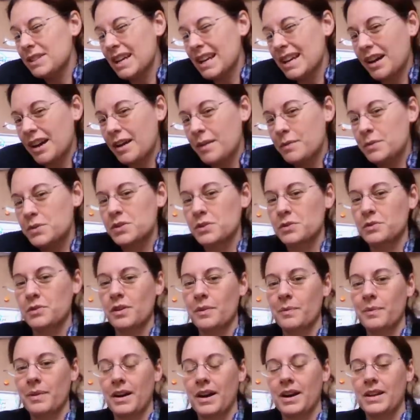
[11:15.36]
I'm sure she'll
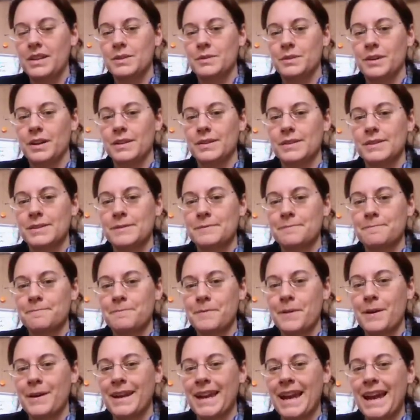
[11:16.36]
reply to us.
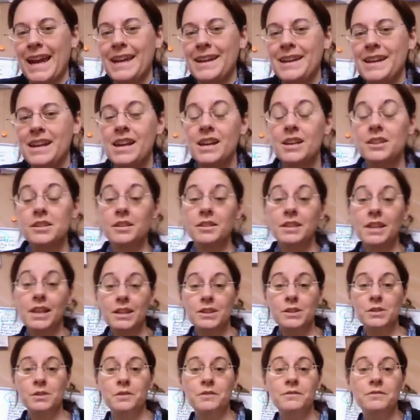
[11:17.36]
Okay, so
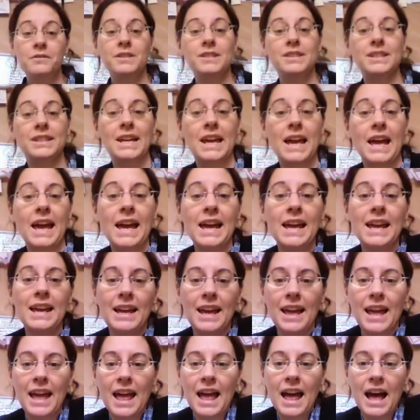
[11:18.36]
that's all for today.
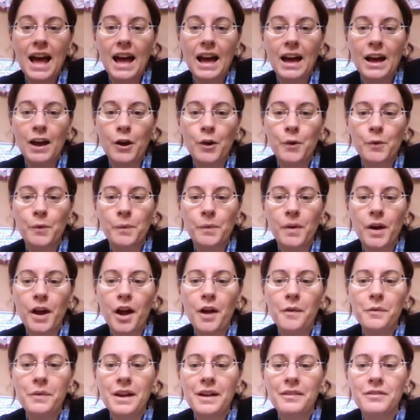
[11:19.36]
I
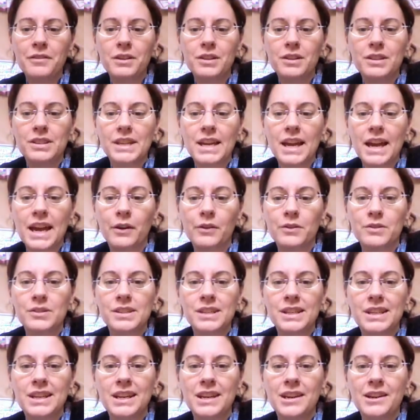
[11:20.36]
hope you have a good day. I'll
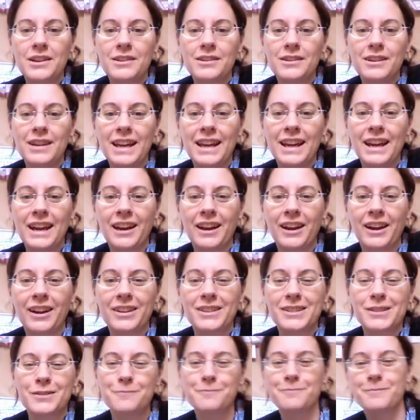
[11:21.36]
see you in
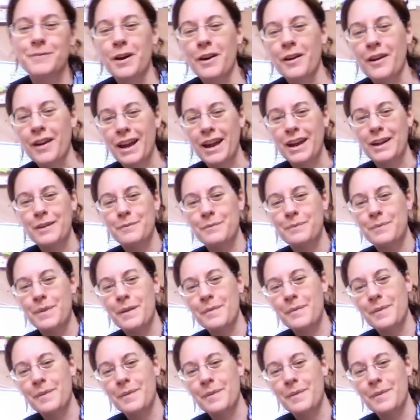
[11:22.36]
class. Alright, bye bye.